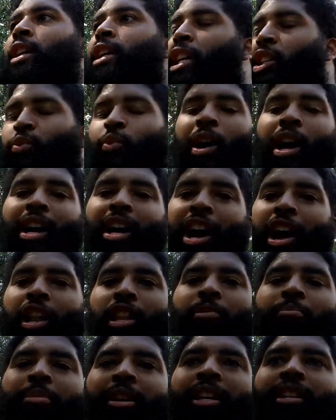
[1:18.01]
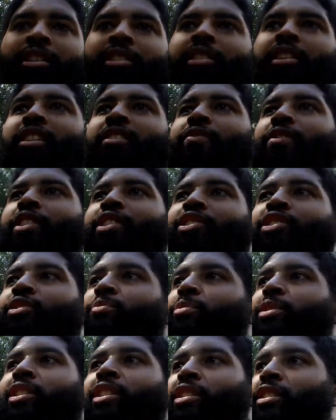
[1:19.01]
That's why I call it Big C Adventures,
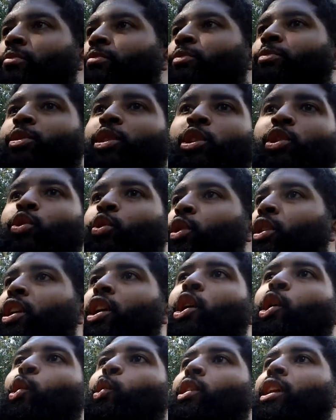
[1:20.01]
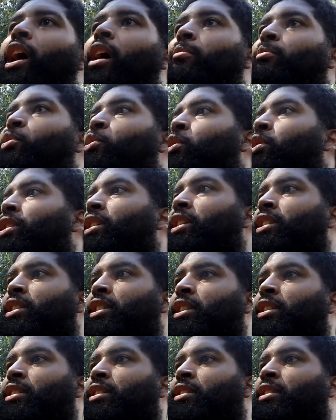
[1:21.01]
because I'm just doing a whole lot more than
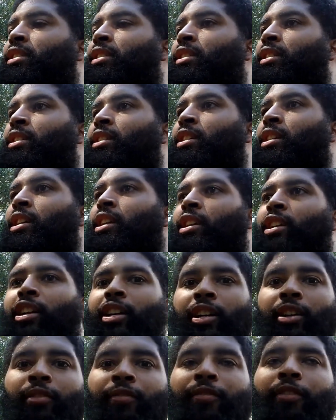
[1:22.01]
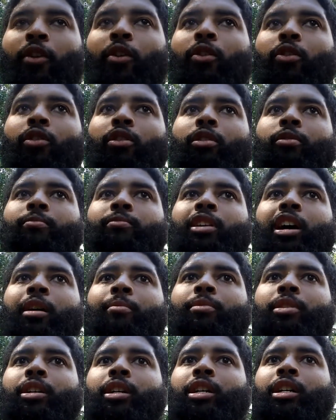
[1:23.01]
just learning to farm.
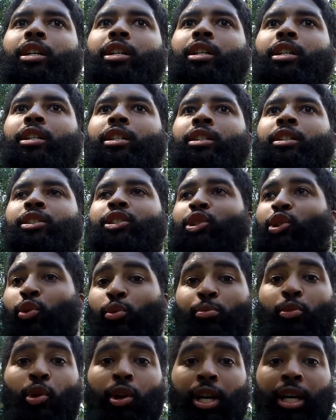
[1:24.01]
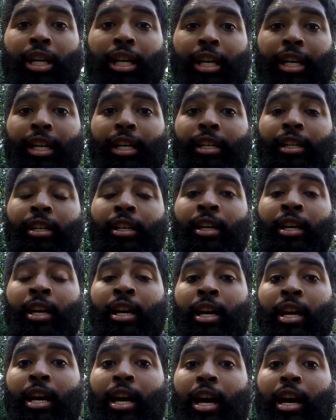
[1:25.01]
I'm gonna do more hunting.
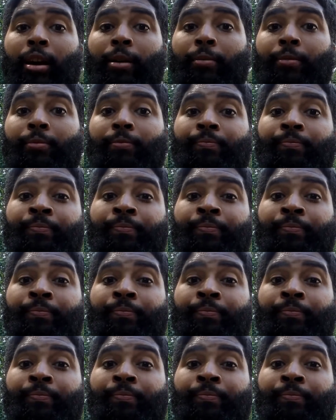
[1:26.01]
I'm